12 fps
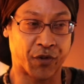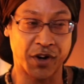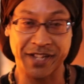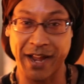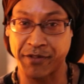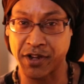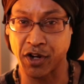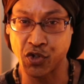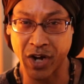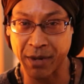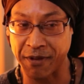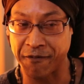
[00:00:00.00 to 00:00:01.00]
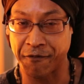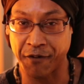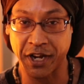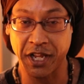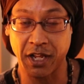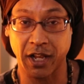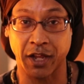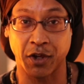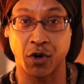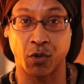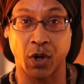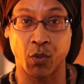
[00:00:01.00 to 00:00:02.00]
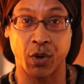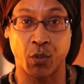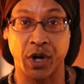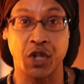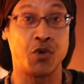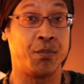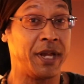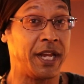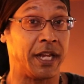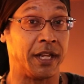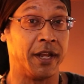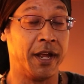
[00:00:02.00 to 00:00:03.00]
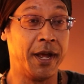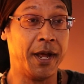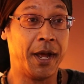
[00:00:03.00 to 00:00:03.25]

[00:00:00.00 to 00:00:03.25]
first I have to, are you trying to be funny? Like, what do you mean?